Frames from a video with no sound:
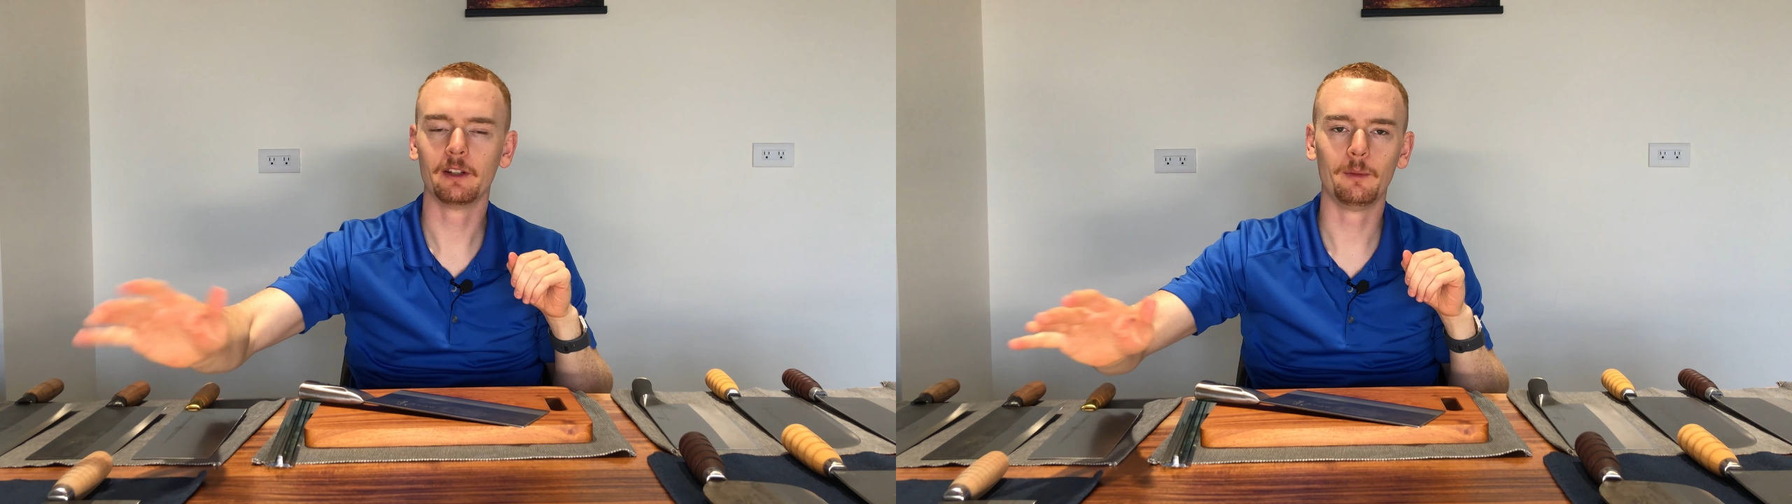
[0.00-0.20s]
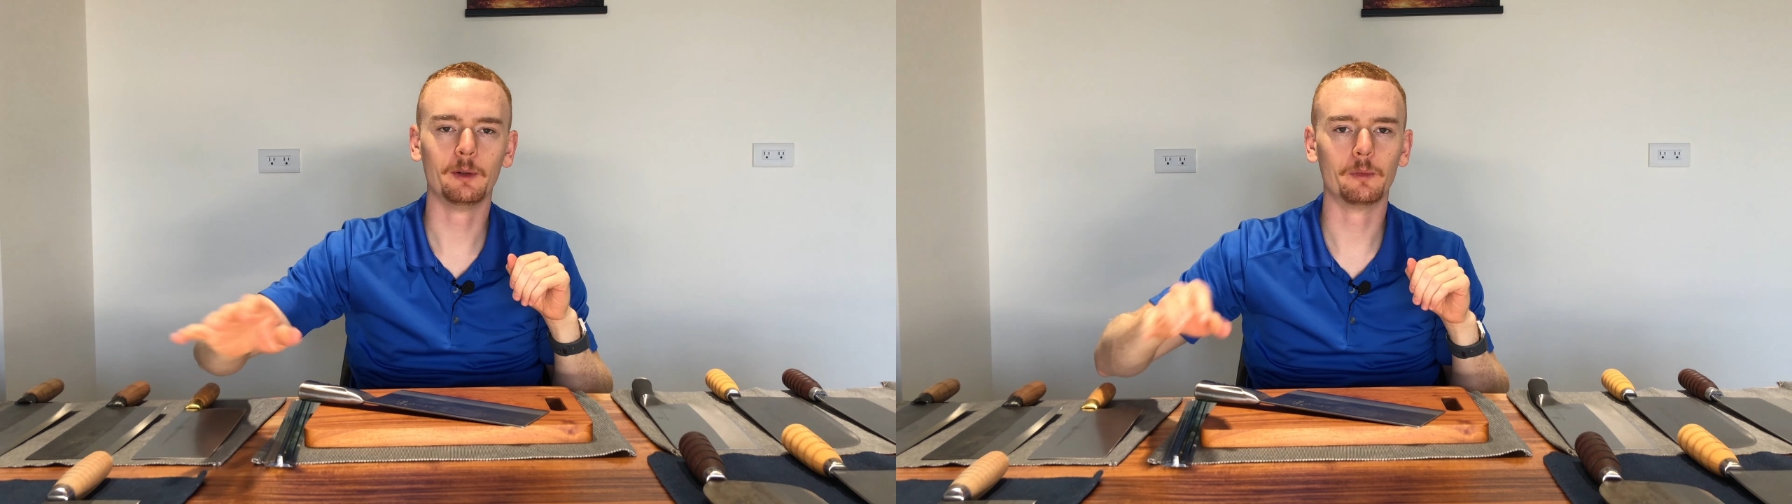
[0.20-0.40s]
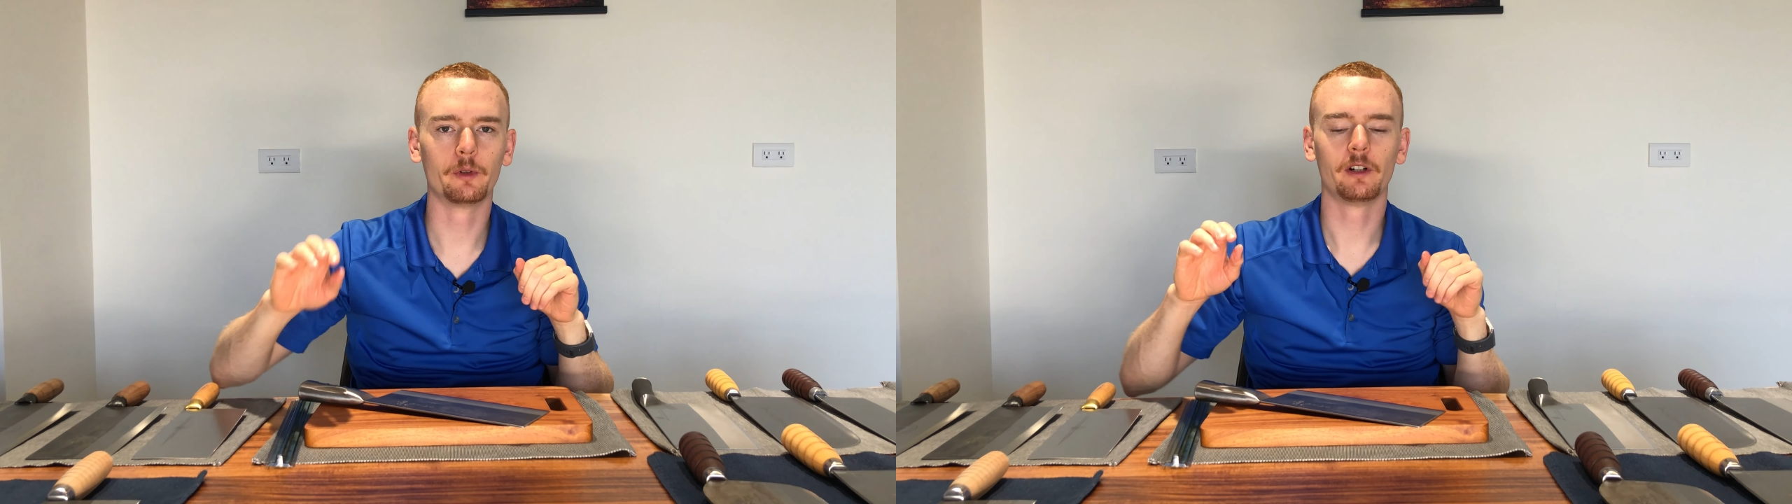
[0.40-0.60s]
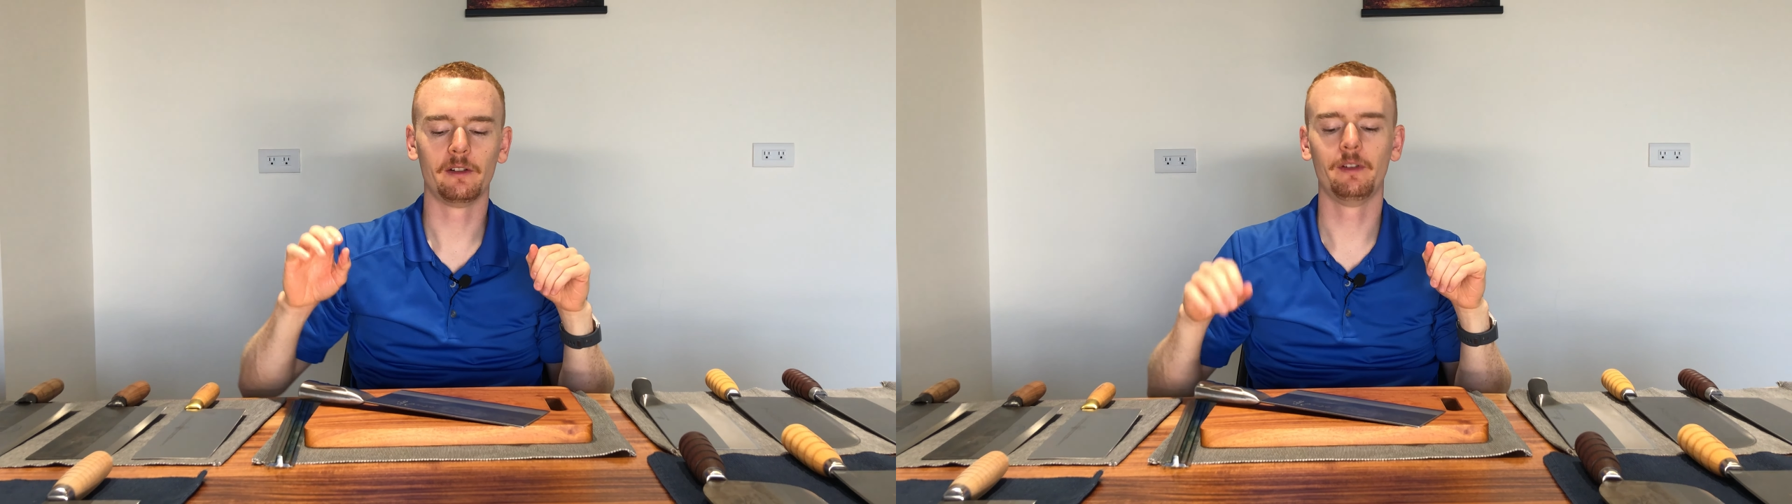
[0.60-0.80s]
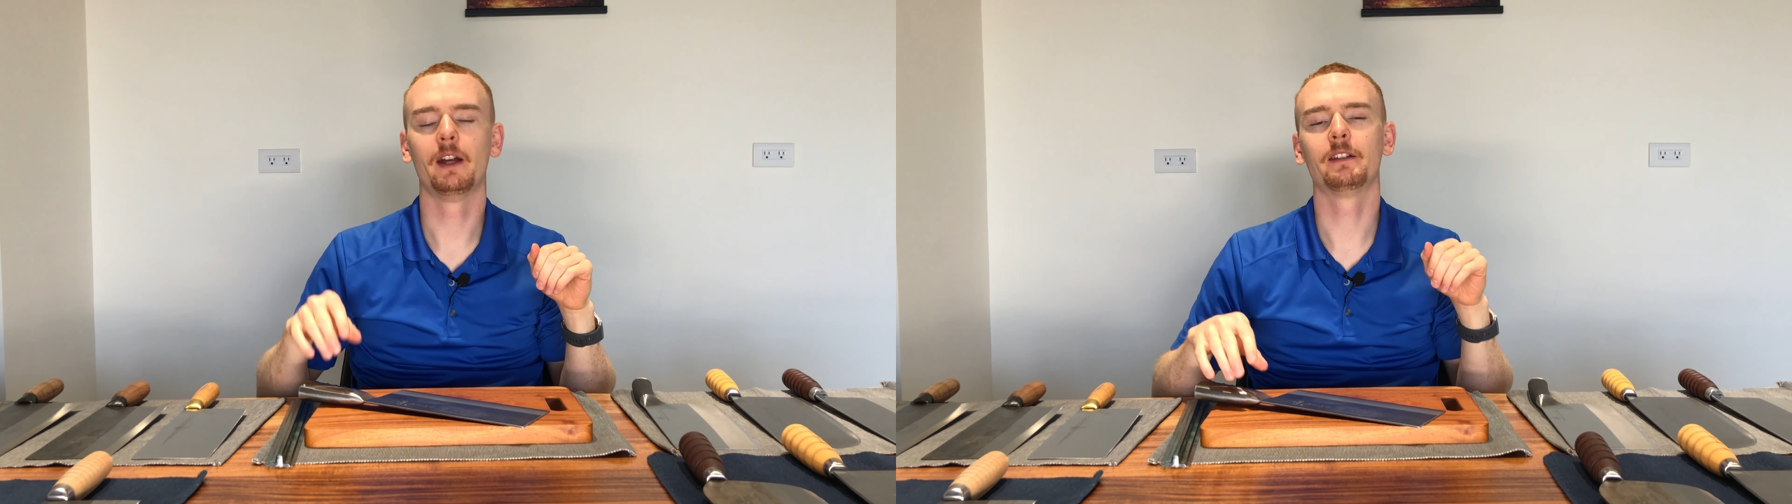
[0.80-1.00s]
little bit more
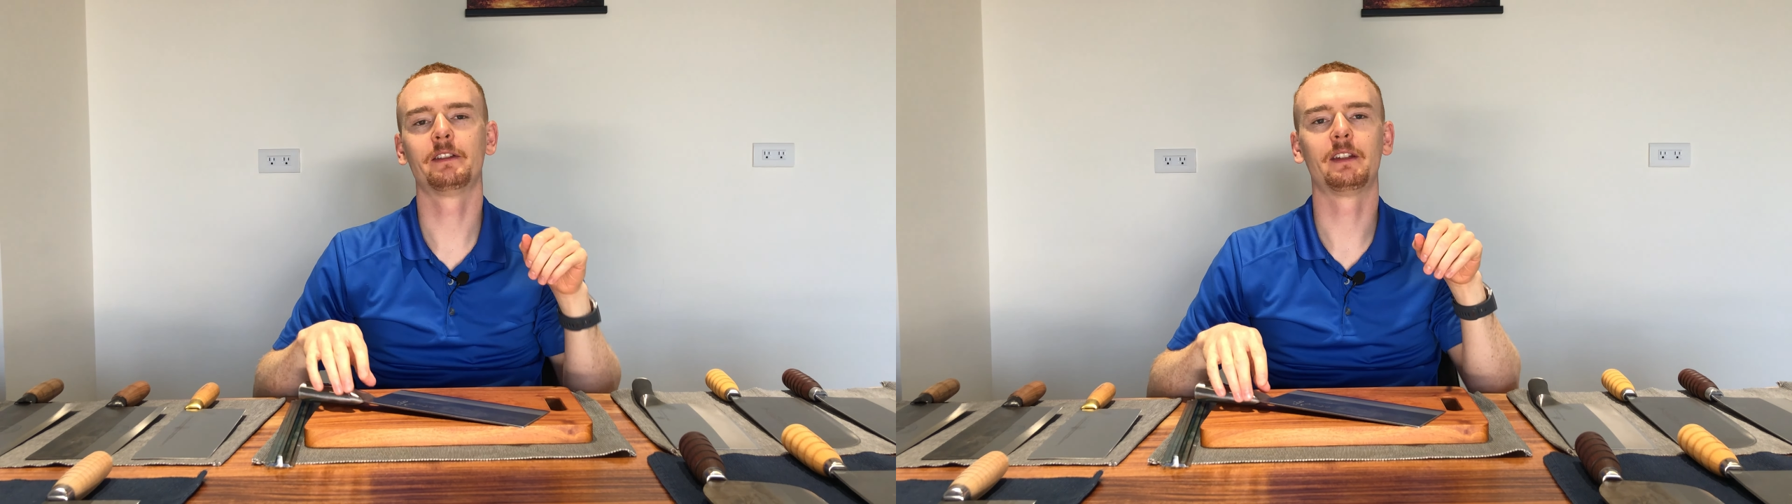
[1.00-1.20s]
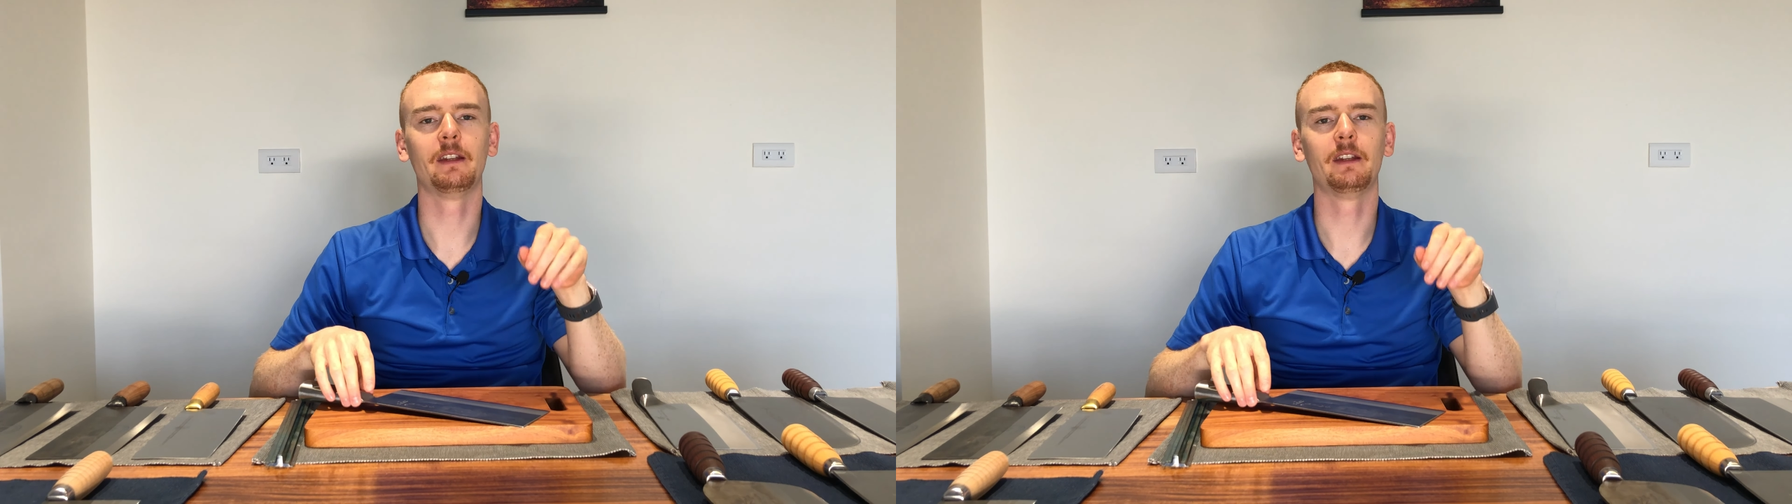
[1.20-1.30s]
advanced